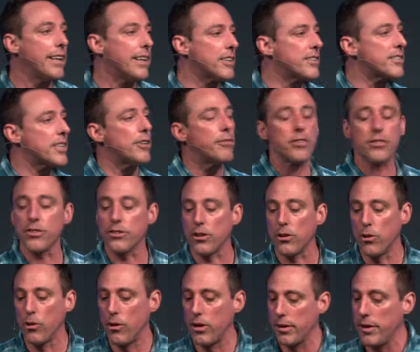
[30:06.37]
Let's give it to the
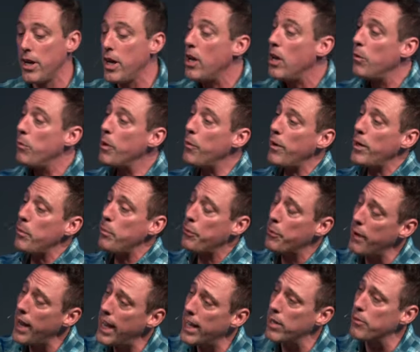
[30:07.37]
Lord. We want to
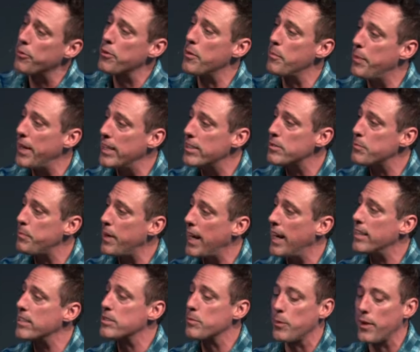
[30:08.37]
pray for the best
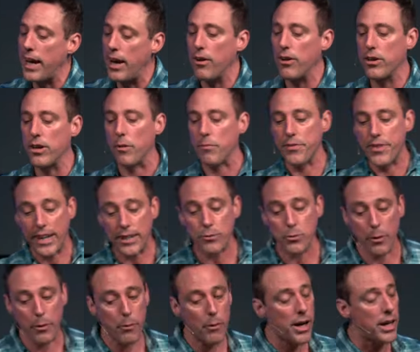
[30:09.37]
possible outcome. That's
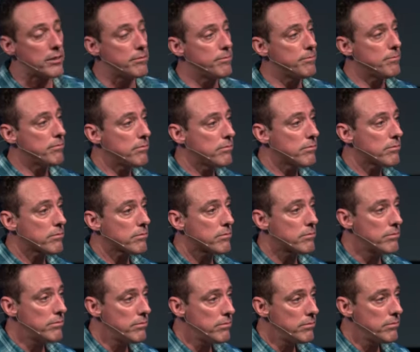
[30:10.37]
what we want,
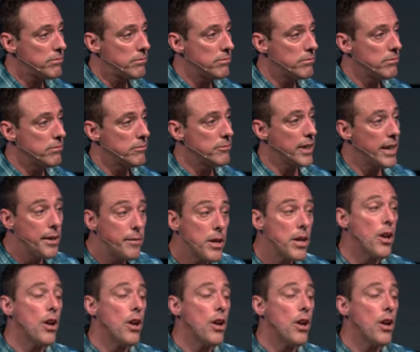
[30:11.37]
right?